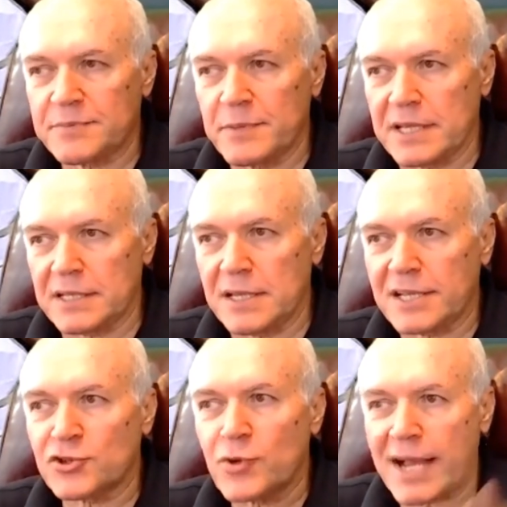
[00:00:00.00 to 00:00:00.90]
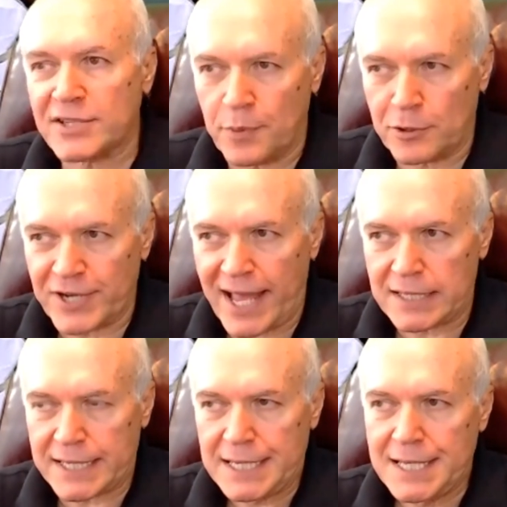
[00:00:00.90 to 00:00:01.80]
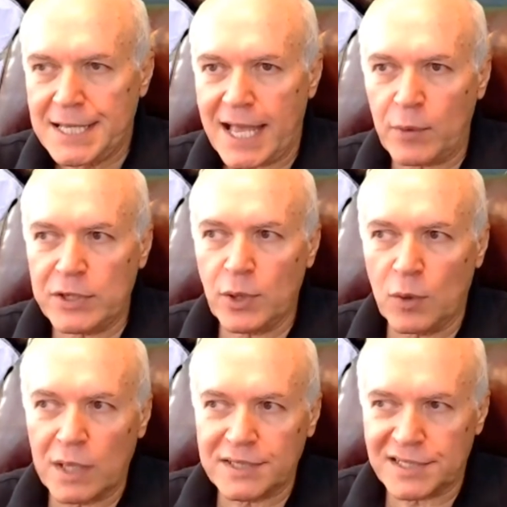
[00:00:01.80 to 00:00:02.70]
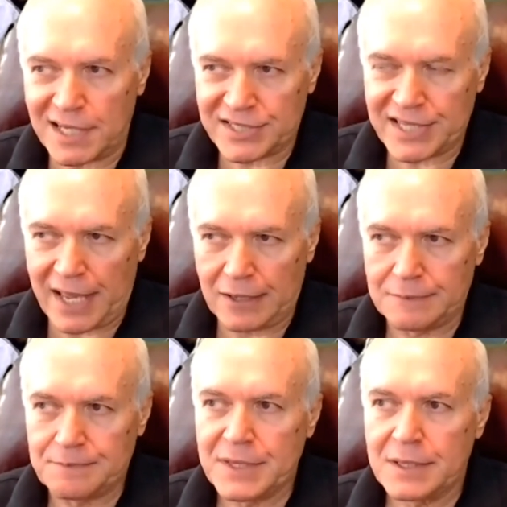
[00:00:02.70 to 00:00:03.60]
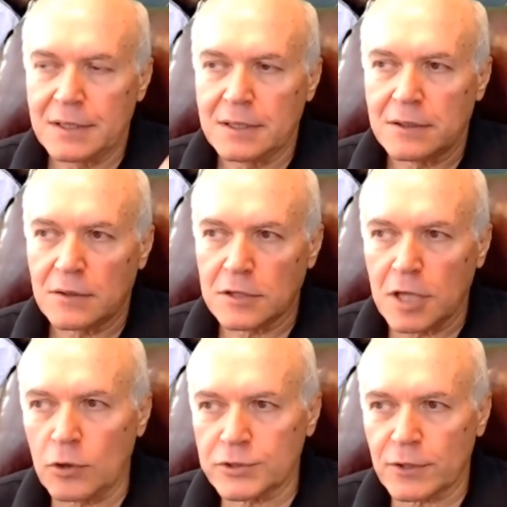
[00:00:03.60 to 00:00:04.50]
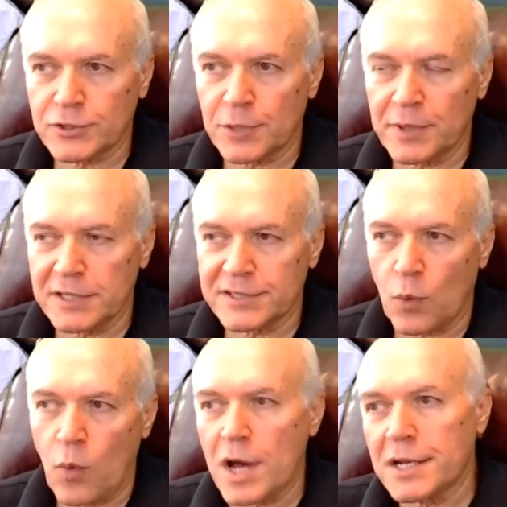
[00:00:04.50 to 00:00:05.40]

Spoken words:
extracts your personality, and we do a 1 to 10 scale. Low sociability is a 1,